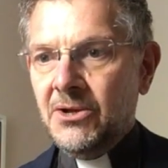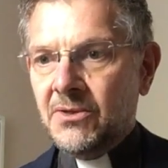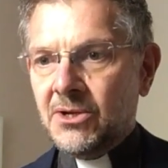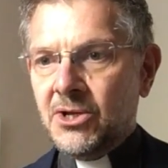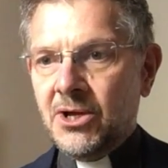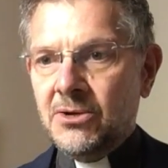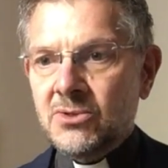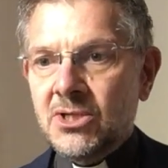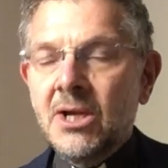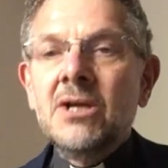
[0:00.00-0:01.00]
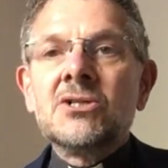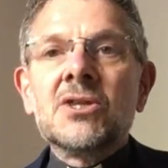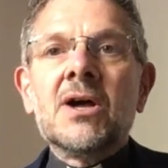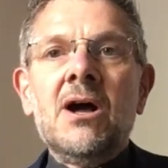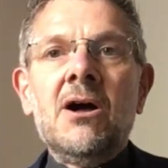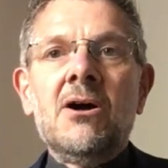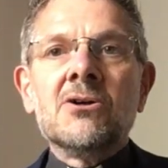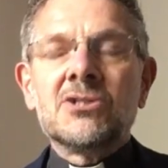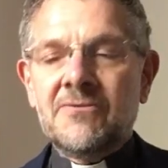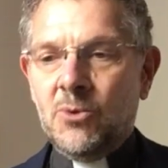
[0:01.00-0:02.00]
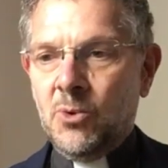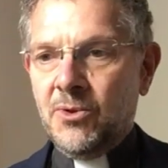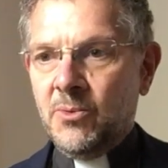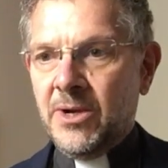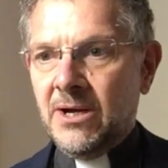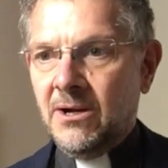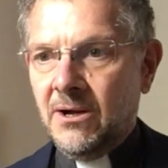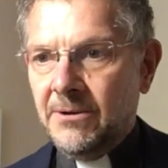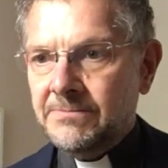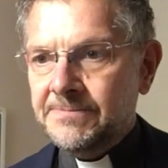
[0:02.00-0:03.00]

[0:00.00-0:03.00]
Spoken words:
that goes to the heart of all that we are.